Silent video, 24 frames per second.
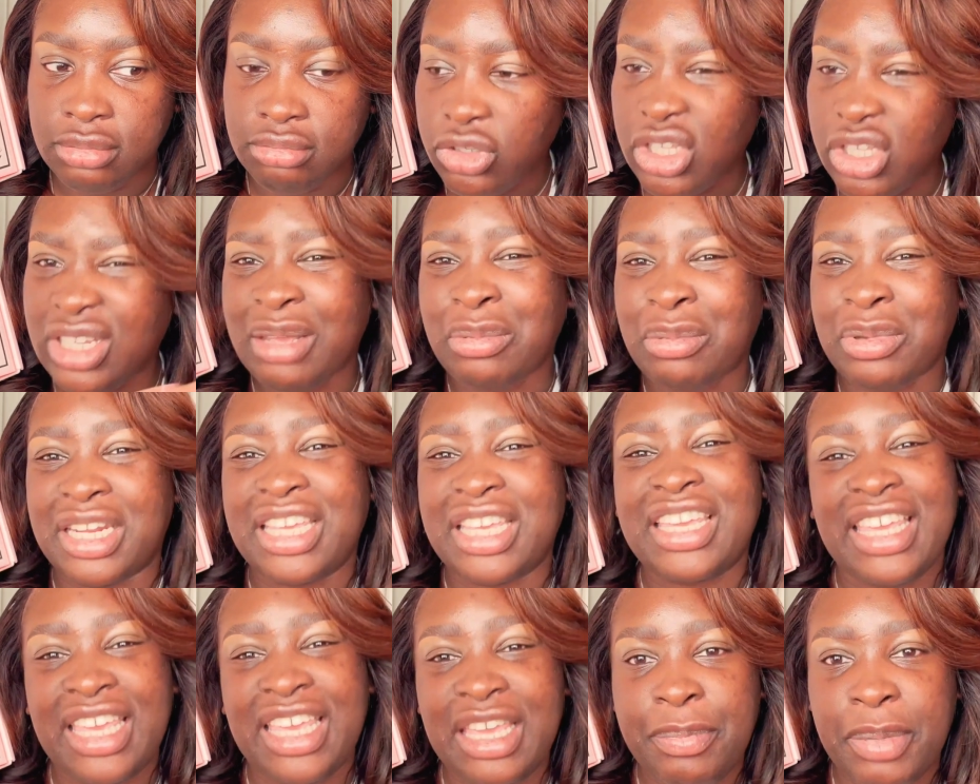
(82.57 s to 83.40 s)
Not that I'm going to
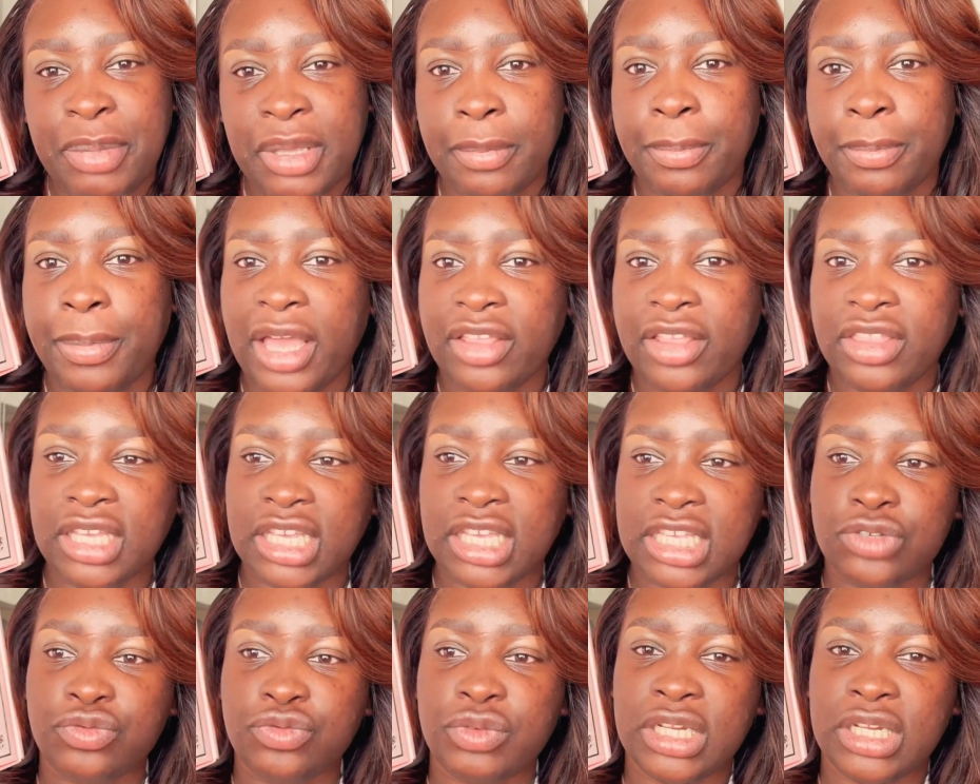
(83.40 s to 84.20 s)
keep it, but I think it's